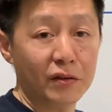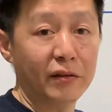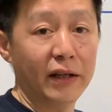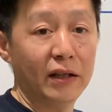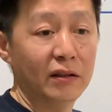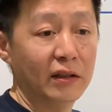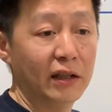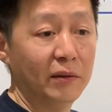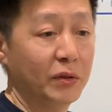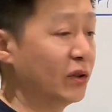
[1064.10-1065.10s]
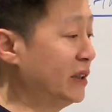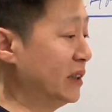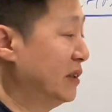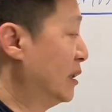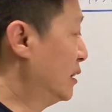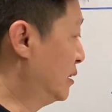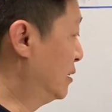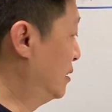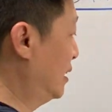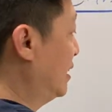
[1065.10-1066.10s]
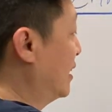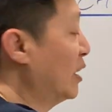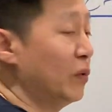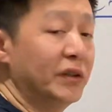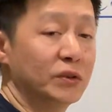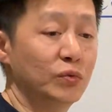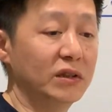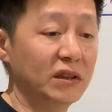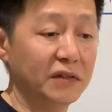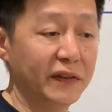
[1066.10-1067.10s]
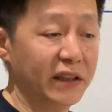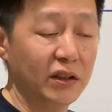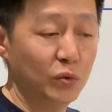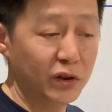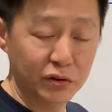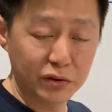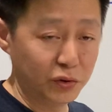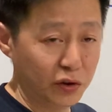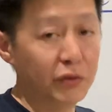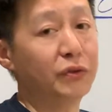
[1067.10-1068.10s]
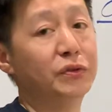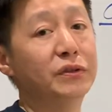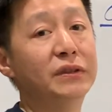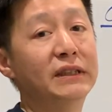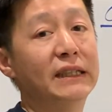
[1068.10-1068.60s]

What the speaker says: Correct? Because indirect way is work affected the world also don't know what to do.